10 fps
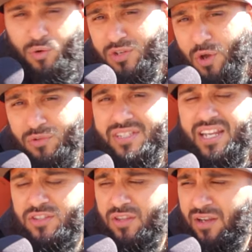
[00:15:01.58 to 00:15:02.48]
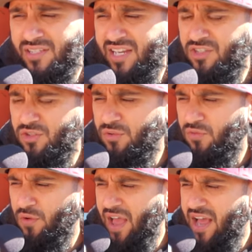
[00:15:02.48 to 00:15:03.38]
or don't stick. Stay tuned
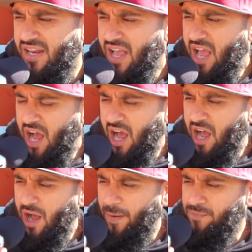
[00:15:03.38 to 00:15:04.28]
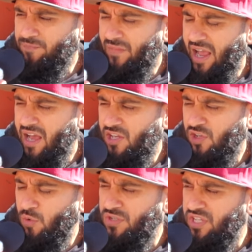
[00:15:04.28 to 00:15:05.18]
for that
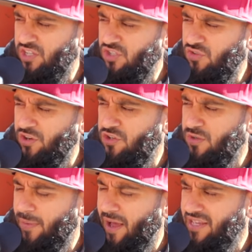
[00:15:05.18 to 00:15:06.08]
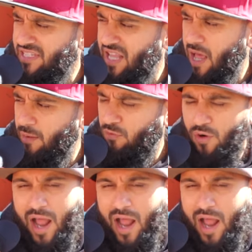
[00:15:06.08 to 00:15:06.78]
quizzing strangers about Islam for an